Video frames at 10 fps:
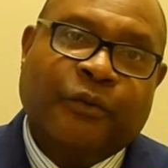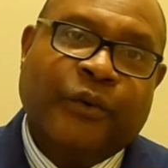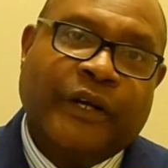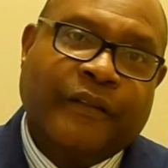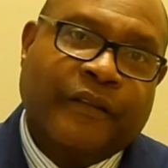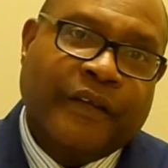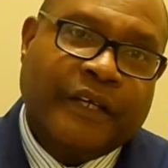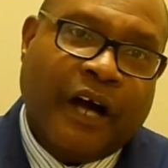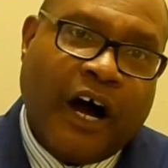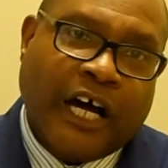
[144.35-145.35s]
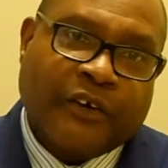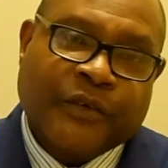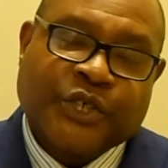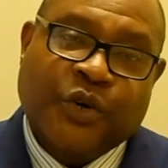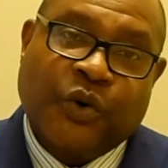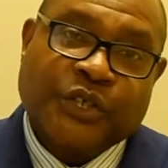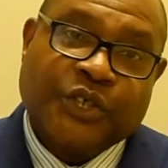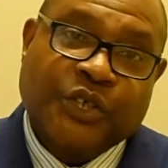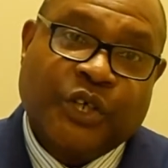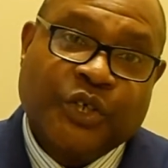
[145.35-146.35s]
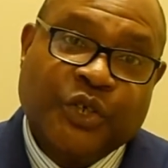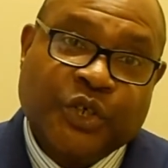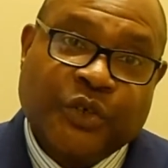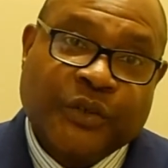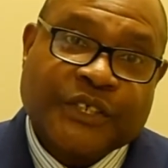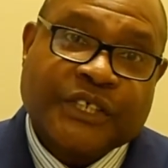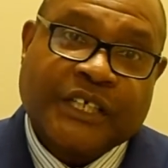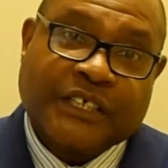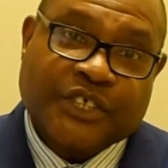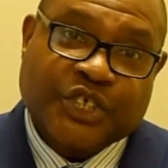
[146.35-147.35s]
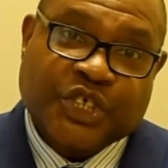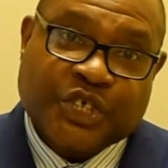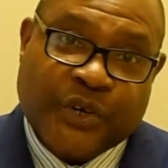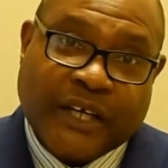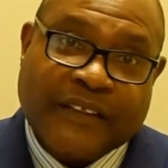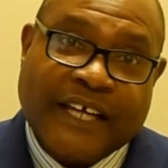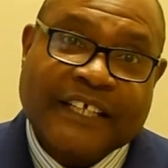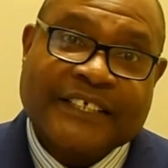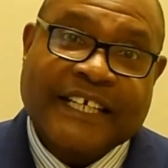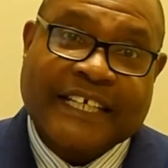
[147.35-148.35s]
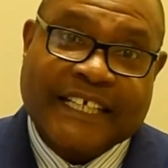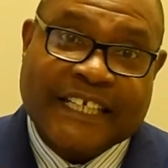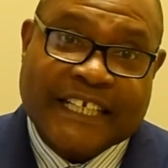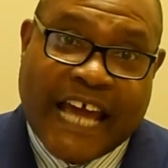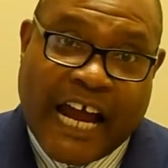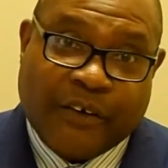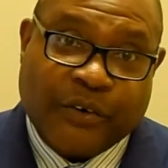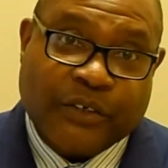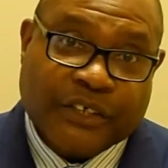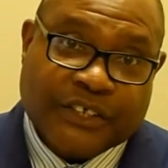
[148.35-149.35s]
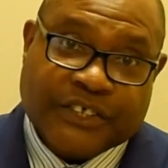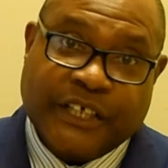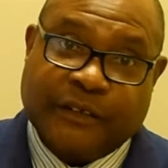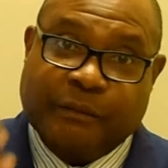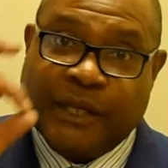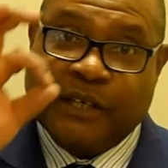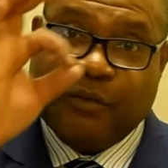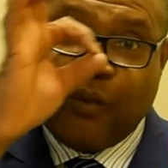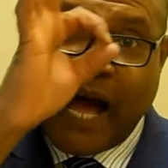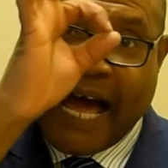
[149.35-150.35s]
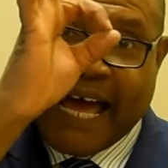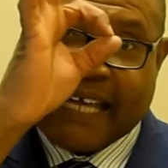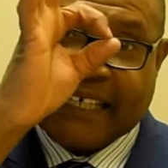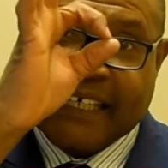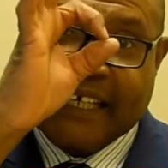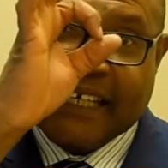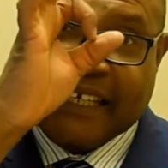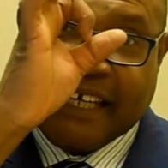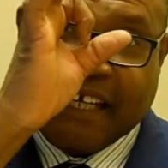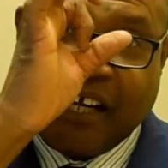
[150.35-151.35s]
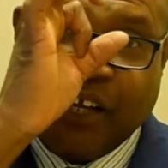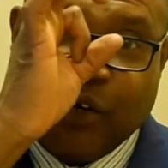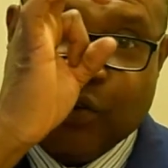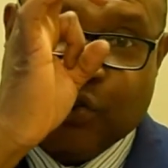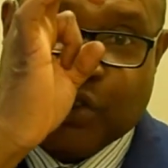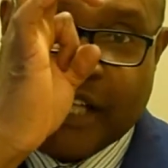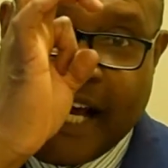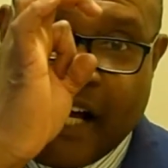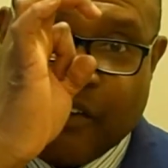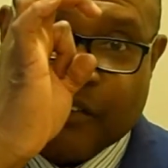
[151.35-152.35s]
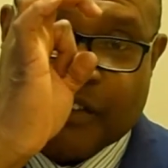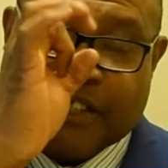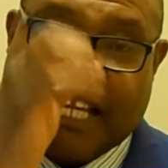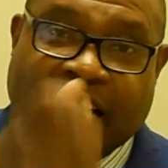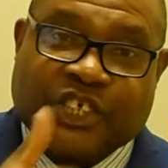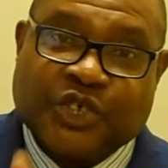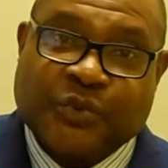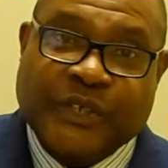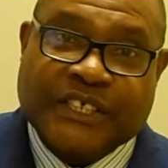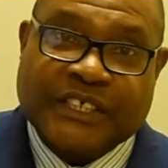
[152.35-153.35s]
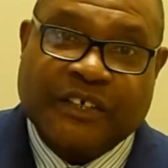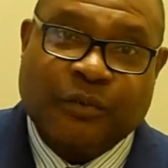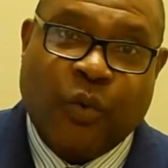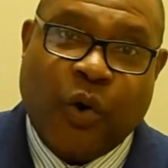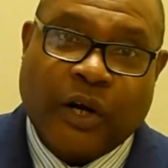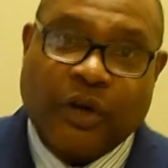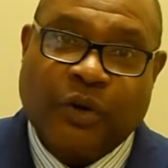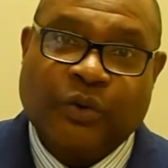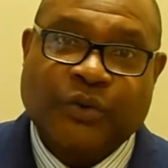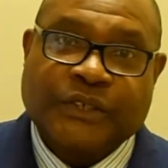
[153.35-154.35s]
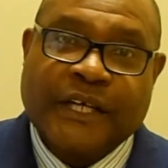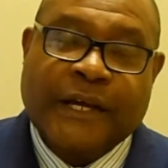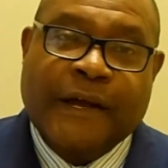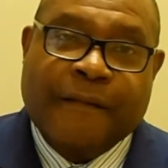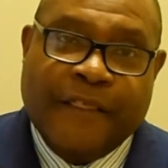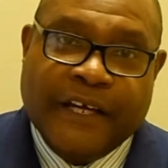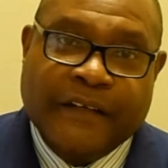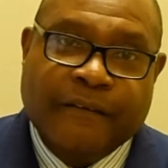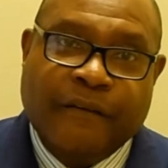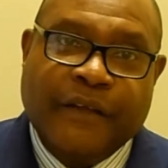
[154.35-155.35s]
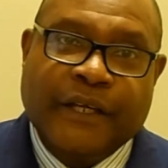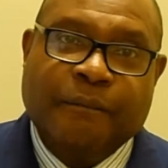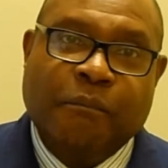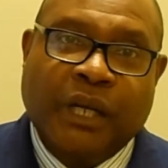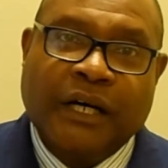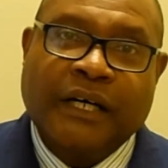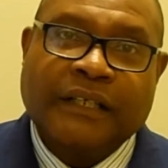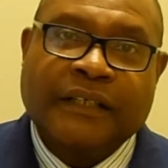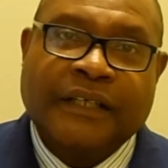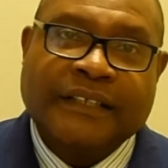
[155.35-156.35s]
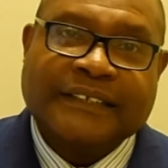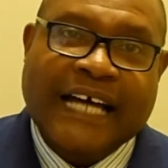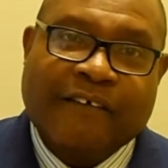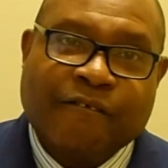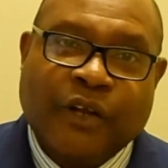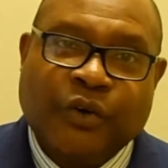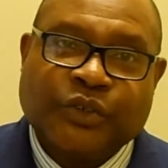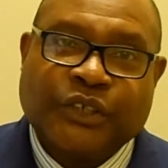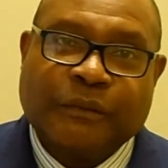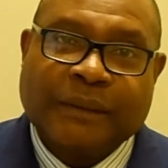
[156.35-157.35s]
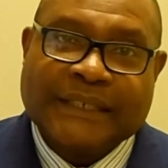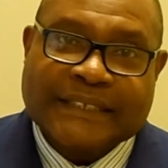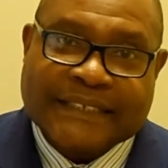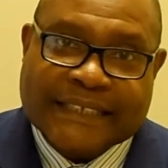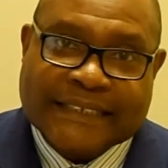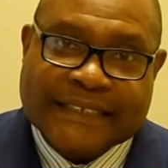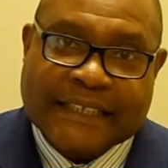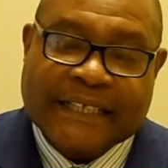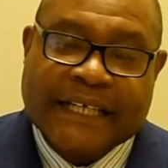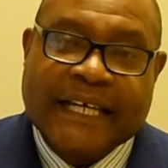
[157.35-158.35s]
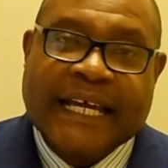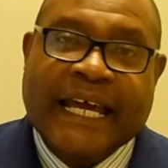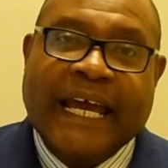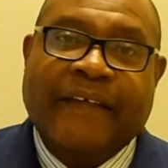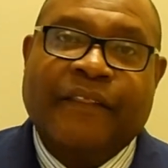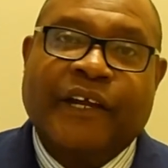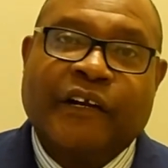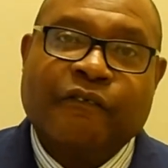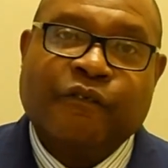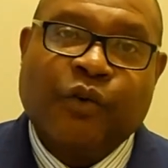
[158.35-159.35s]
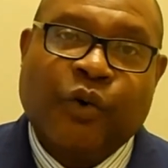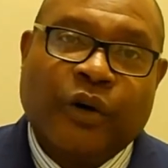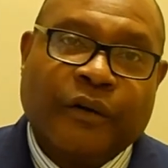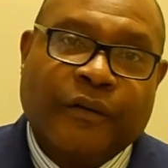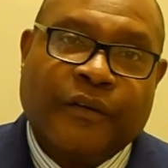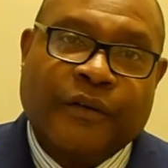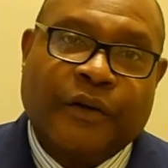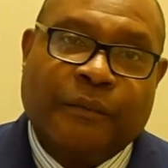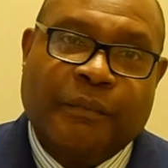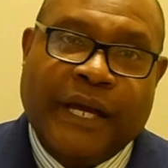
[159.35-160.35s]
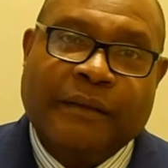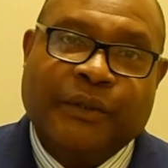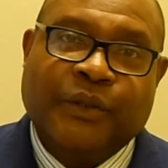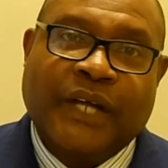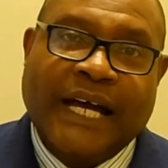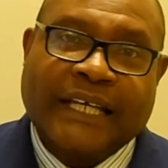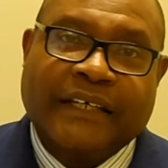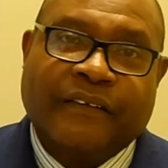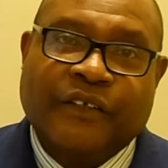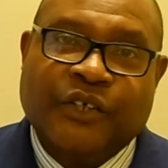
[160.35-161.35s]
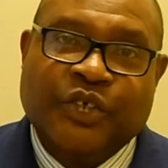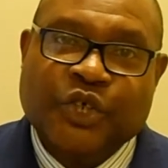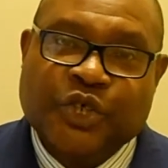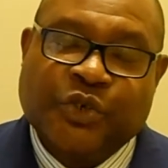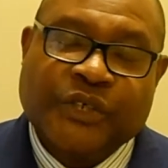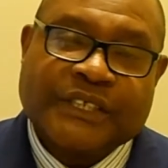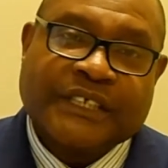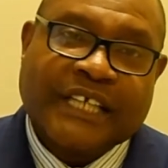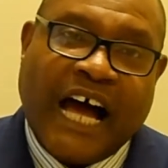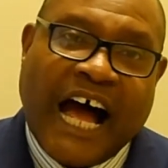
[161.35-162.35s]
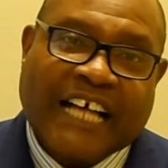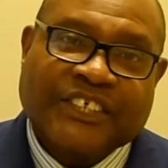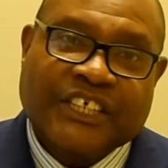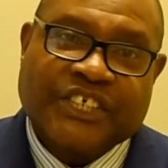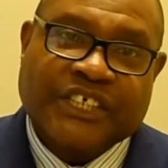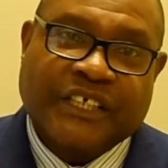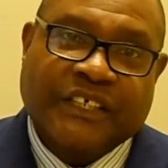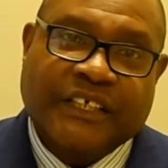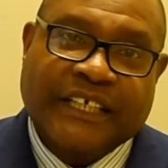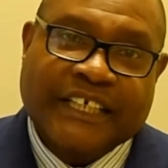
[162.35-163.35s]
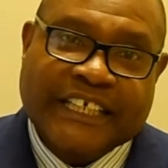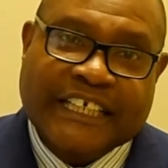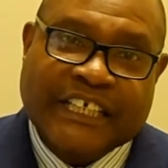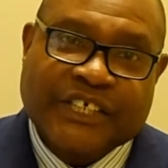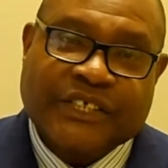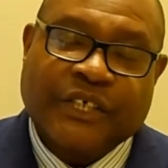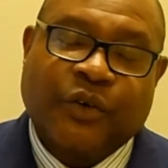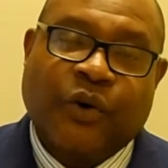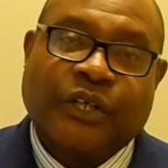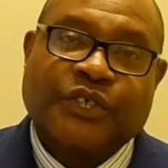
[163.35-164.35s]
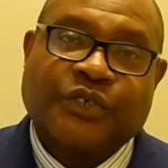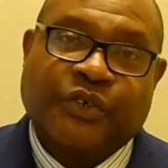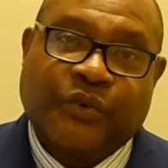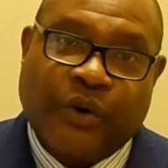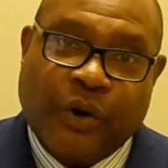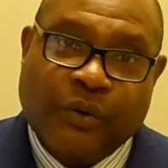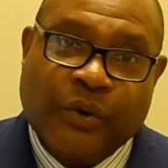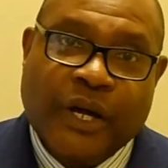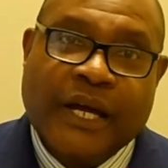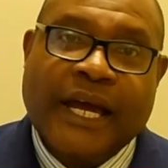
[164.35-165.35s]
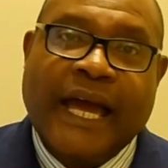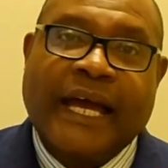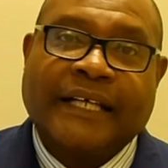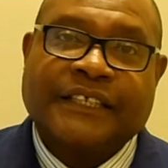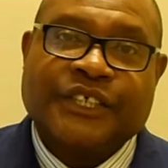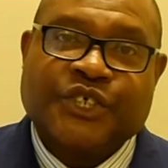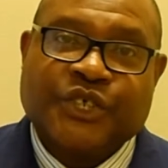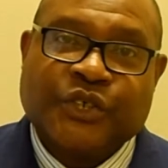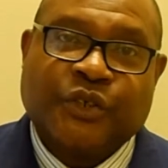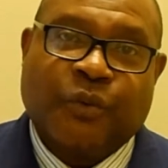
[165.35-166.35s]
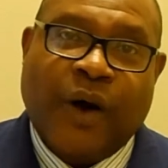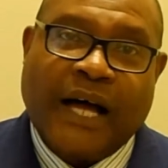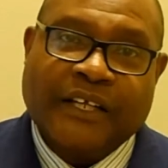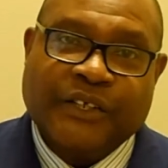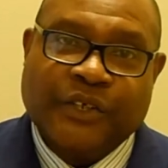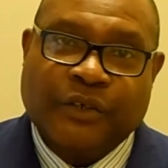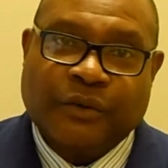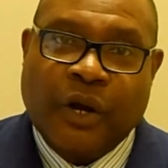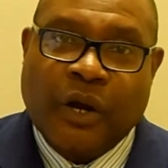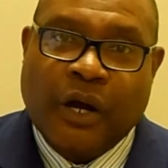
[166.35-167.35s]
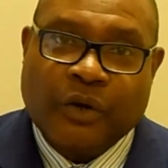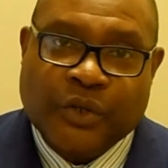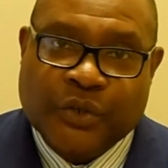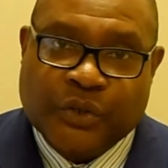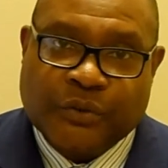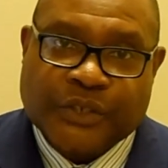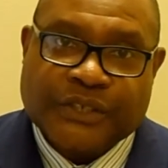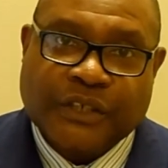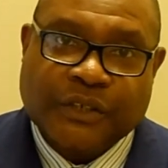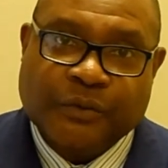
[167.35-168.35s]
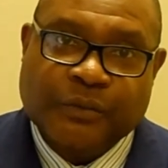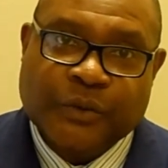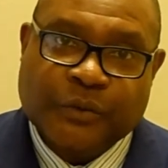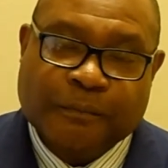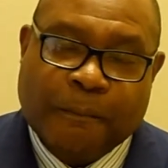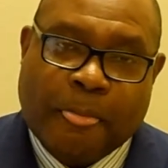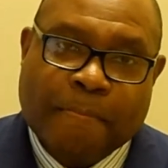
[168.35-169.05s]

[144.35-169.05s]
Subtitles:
When the arteries go into your uterus constrict, that is, they get narrow, and instead of being wide, they close down. It's like squeezing a water hose. Then the blood does not flow to the placenta, and therefore your baby does not get the nutrients and oxygen it needs in order to grow as it should while in your uterus or your womb.